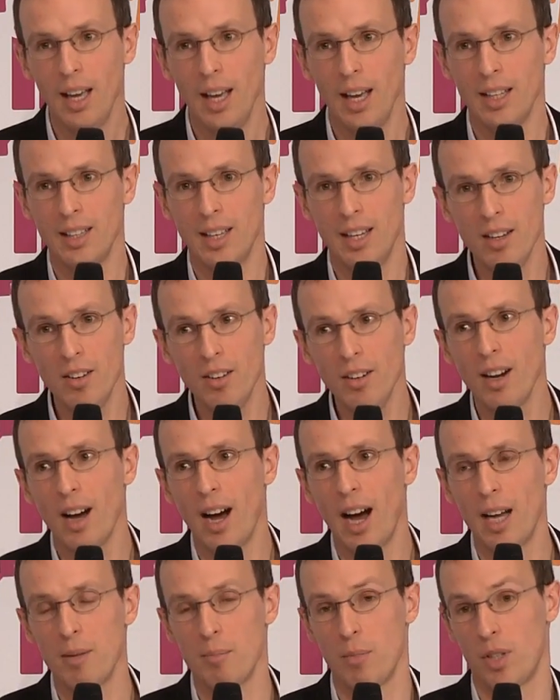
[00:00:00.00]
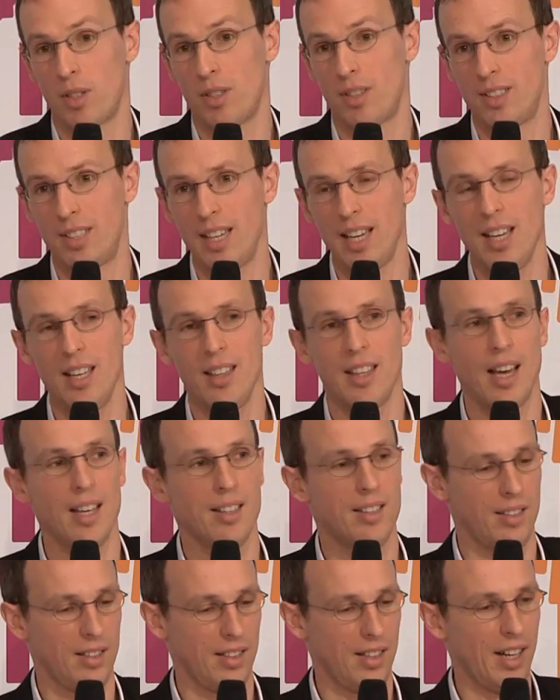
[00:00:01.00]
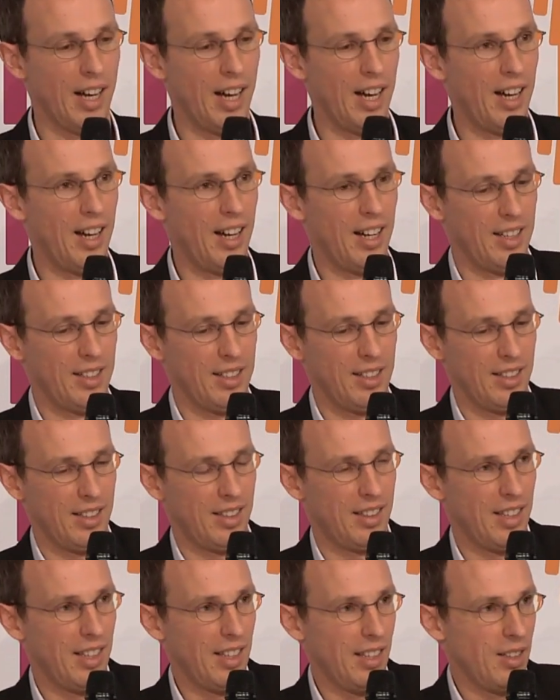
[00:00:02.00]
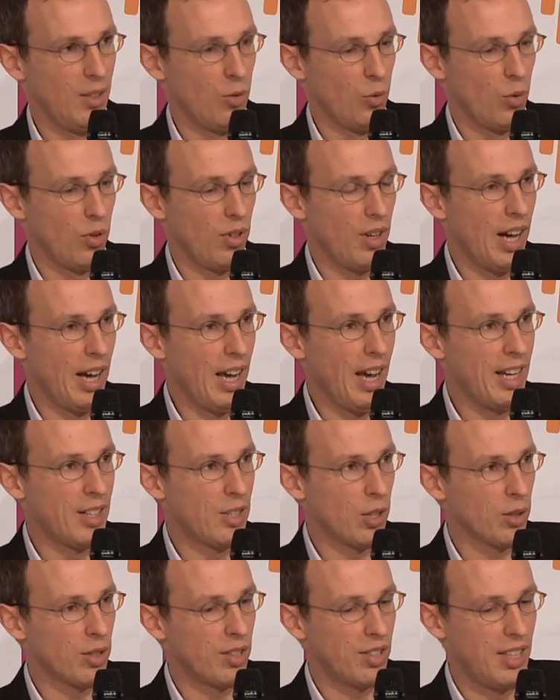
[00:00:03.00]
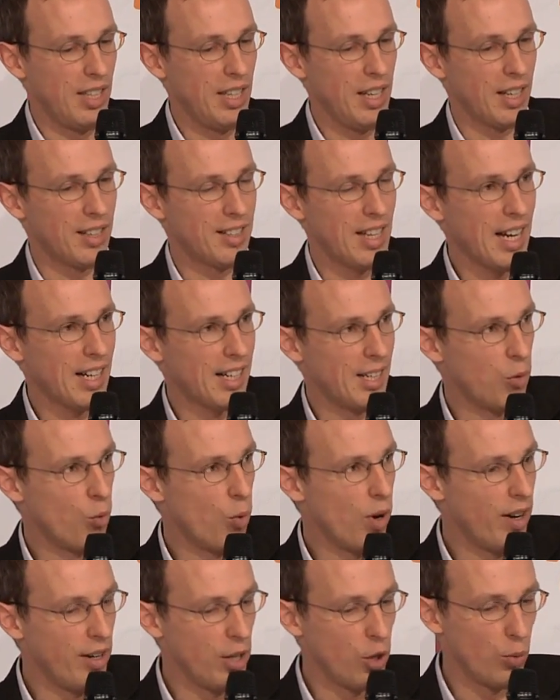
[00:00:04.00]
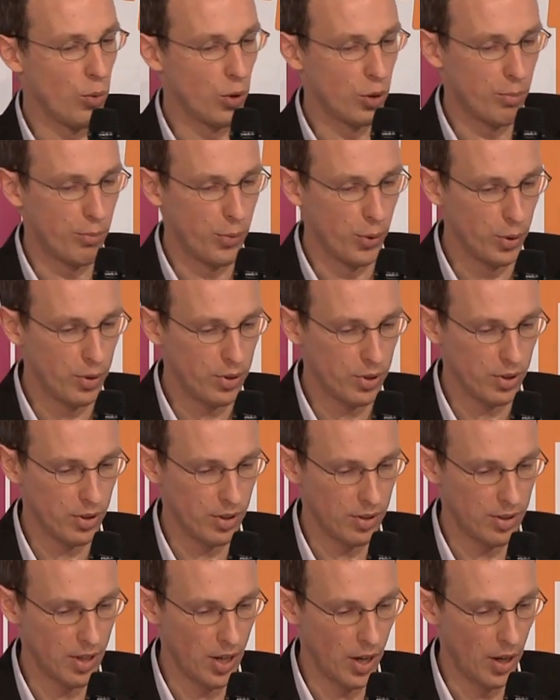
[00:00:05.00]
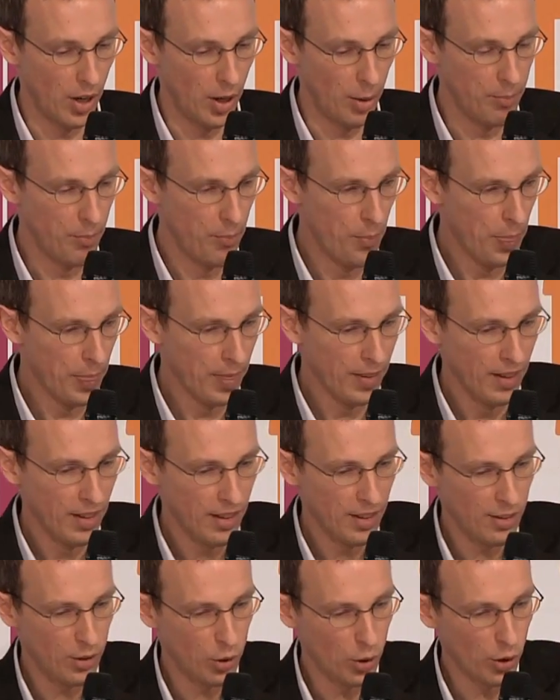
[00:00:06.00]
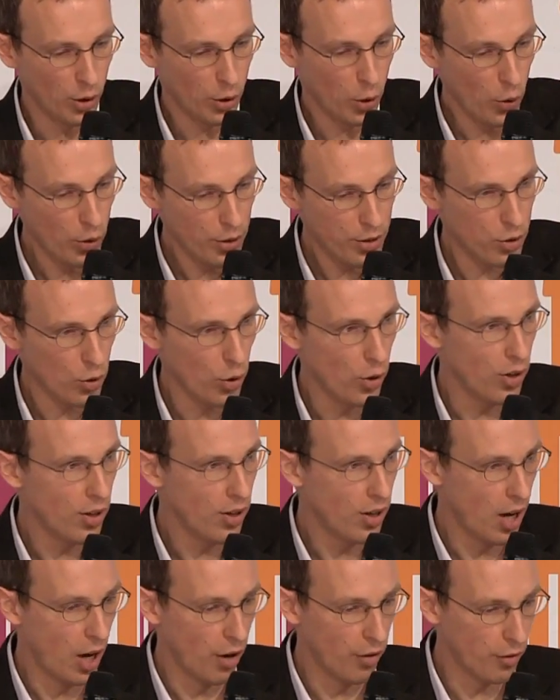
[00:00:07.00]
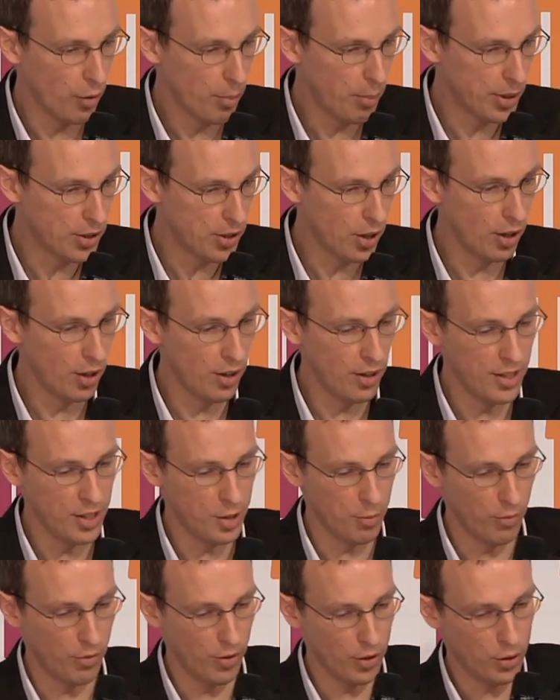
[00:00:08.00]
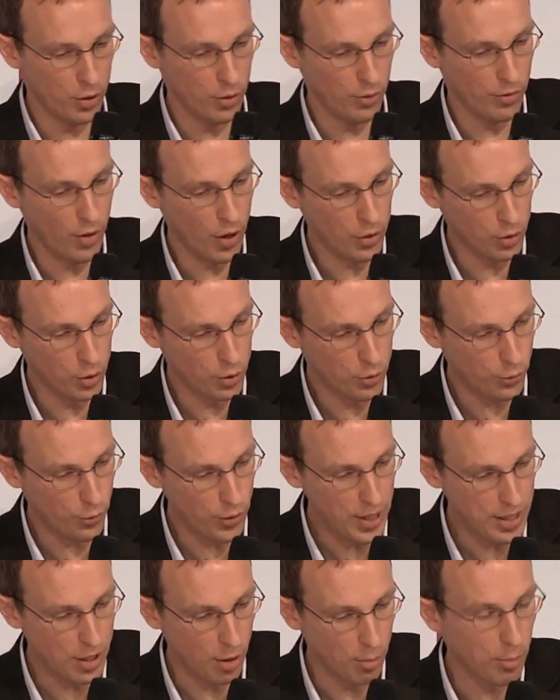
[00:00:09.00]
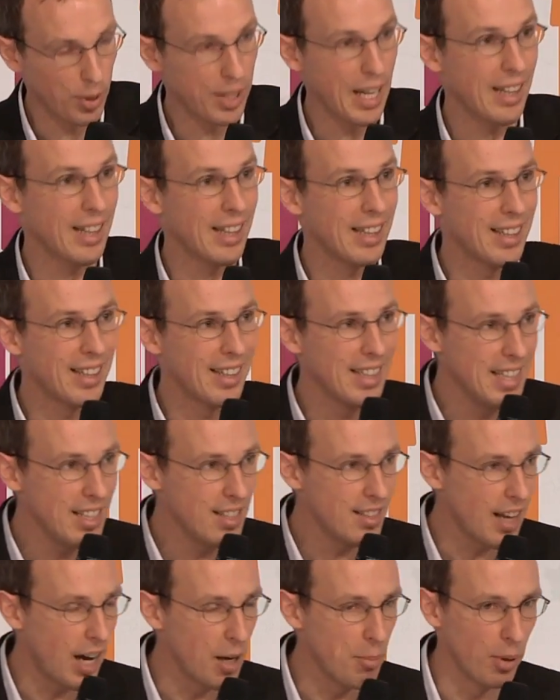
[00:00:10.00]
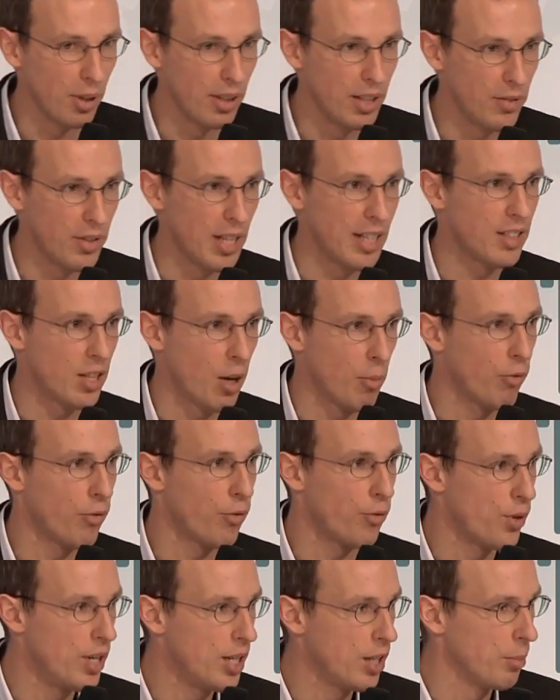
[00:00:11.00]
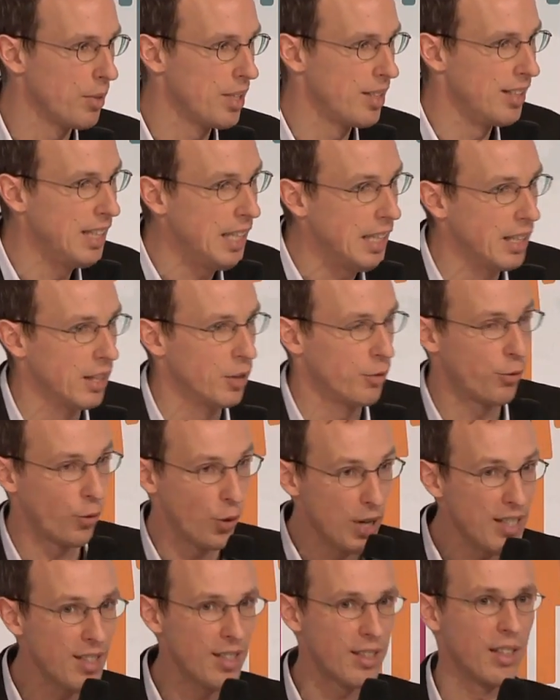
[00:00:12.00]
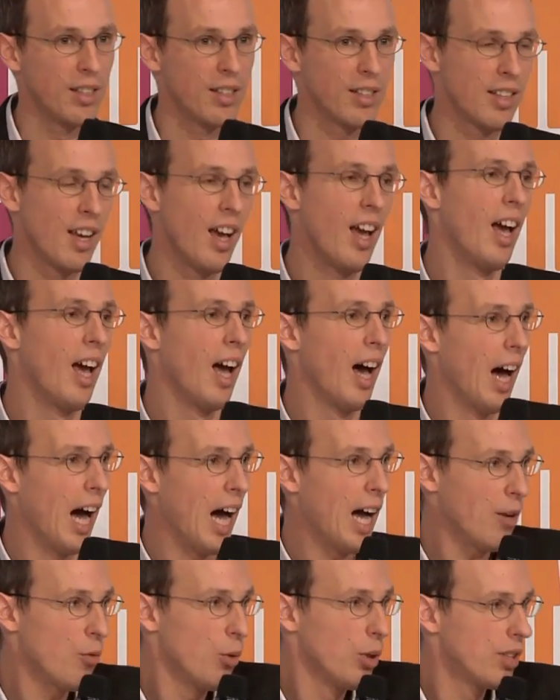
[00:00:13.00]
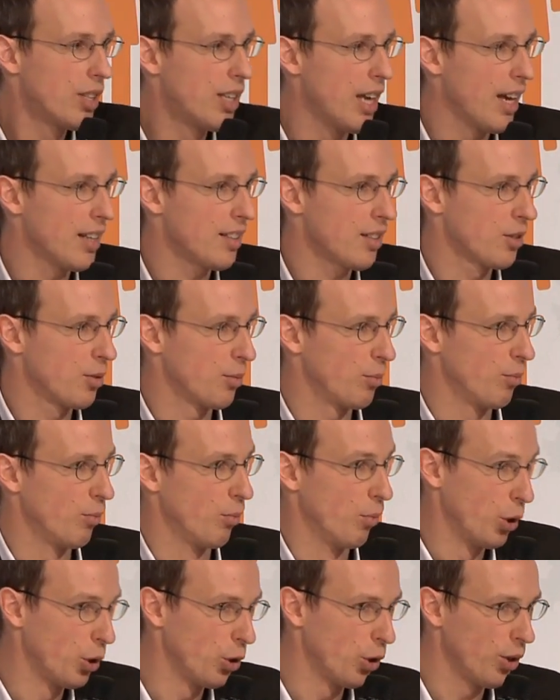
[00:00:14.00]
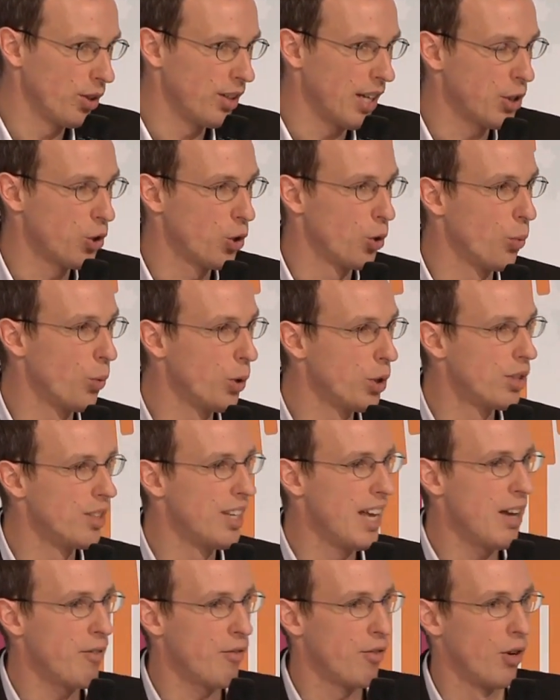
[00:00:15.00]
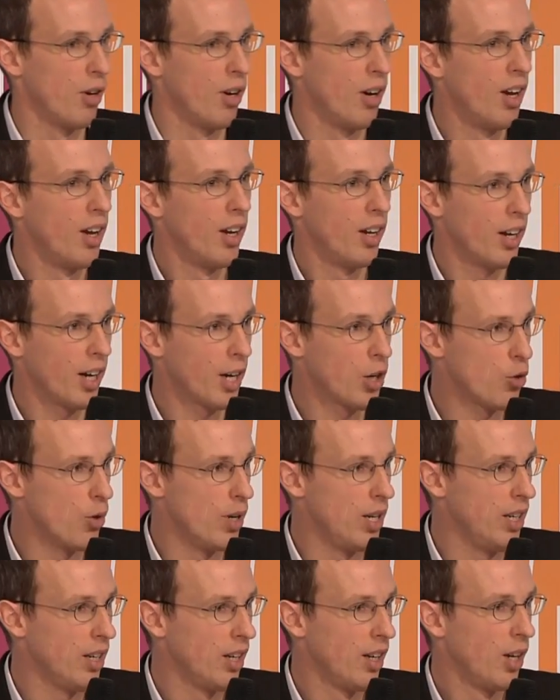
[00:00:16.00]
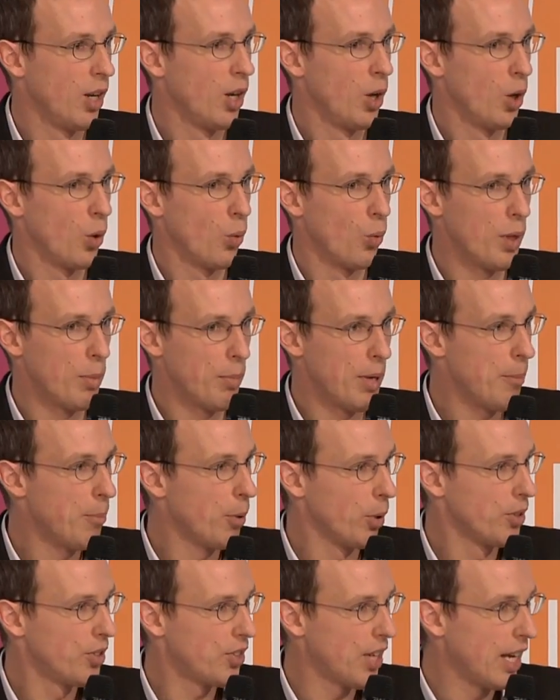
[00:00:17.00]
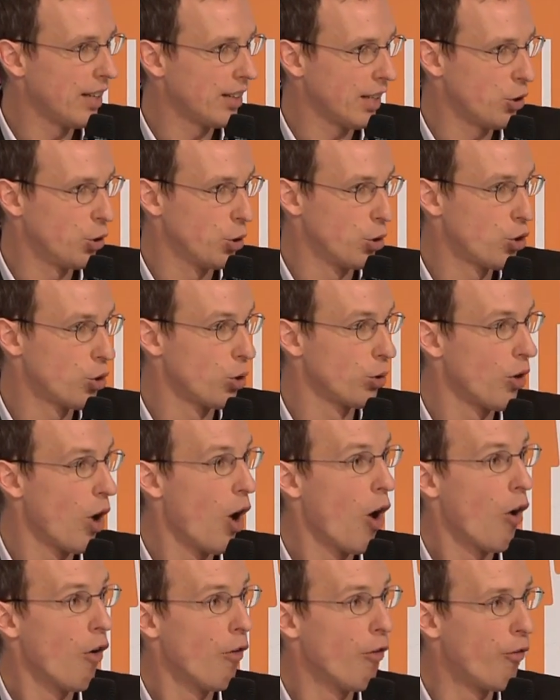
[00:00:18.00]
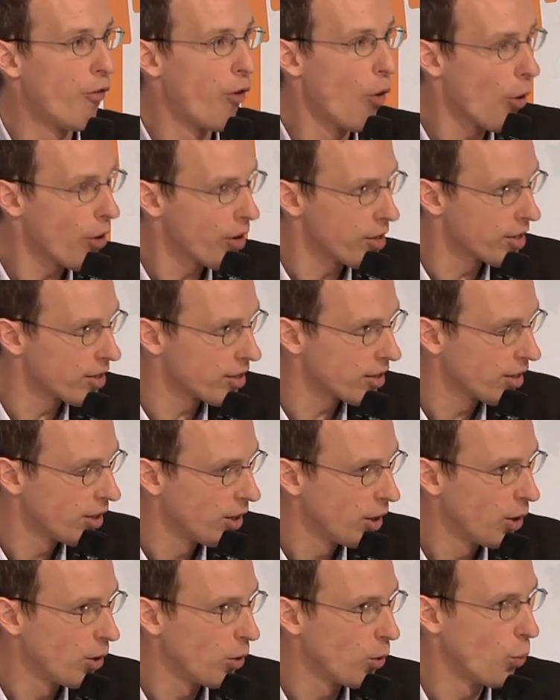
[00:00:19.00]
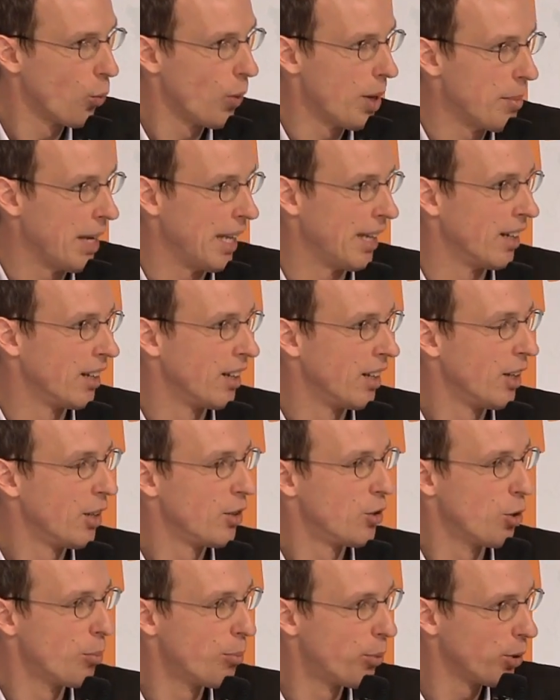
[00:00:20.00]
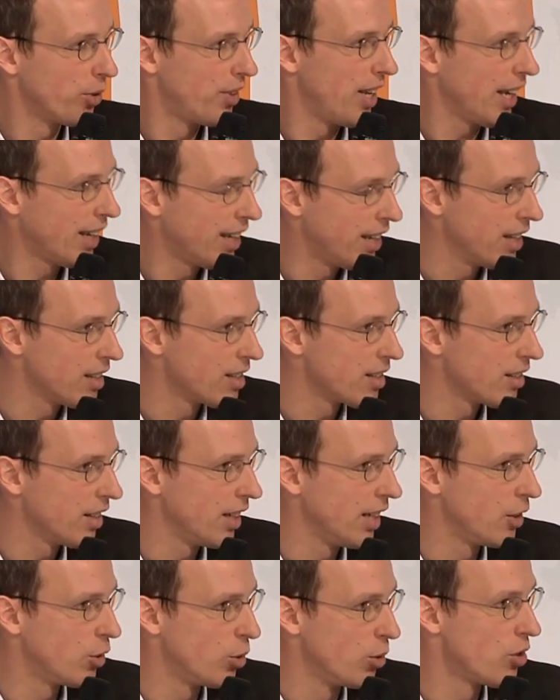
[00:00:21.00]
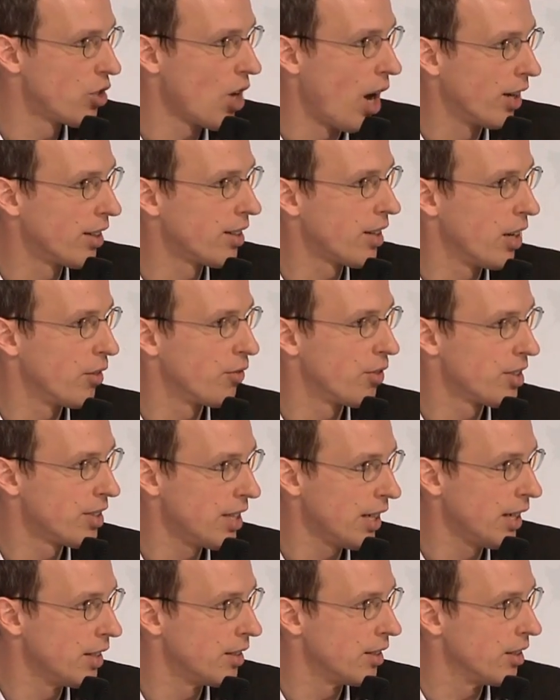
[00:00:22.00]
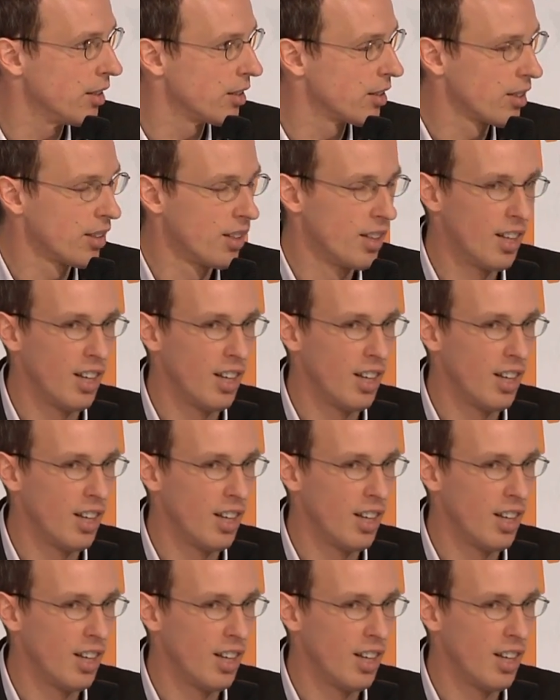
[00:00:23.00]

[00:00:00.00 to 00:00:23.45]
And here I must say that I don't see exactly where you would put the cursor of paternalism versus freedom, but at least I believe that some freedom is needed. For instance, I would guess, Bruno, that you would never agree with people saying that you should force women to put their kids into childcare facilities.